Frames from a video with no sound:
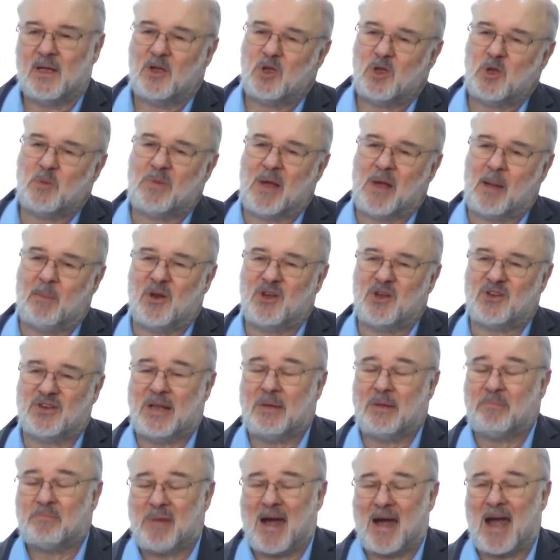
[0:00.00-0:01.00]
you publish
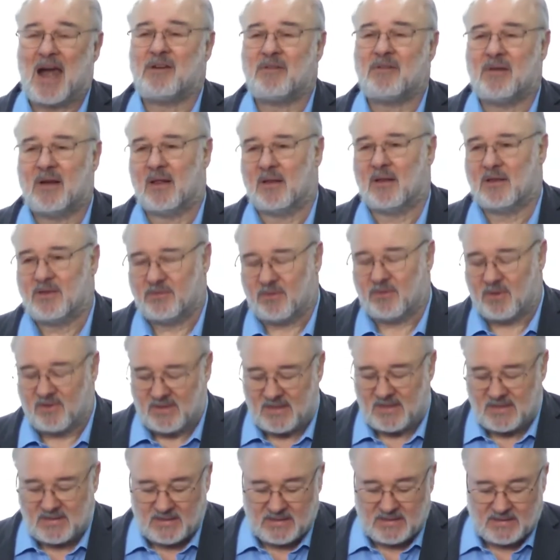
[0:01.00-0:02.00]
in parallel to your
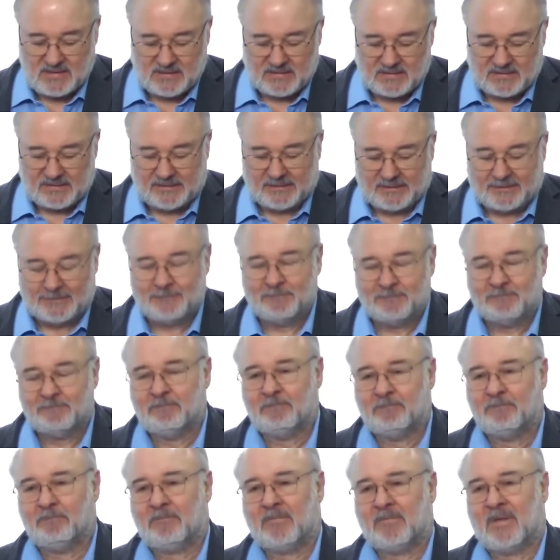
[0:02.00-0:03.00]
thesis.
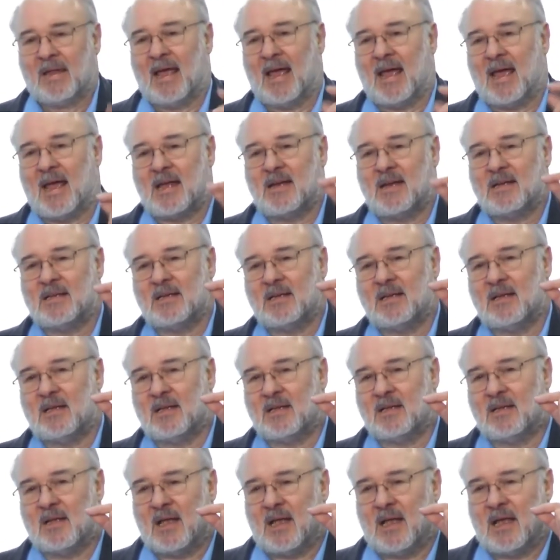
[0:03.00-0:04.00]
And
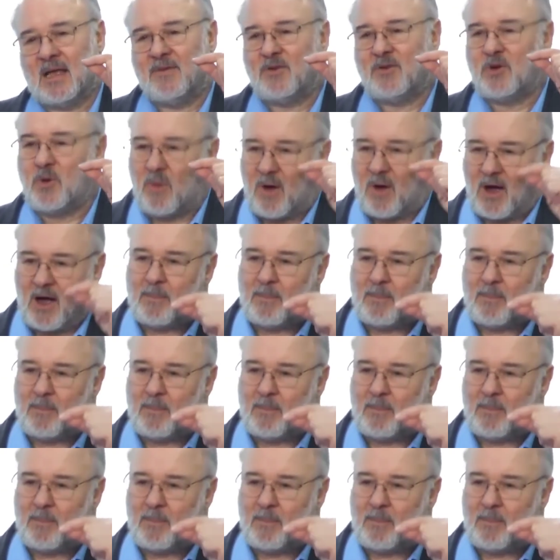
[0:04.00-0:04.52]
if you are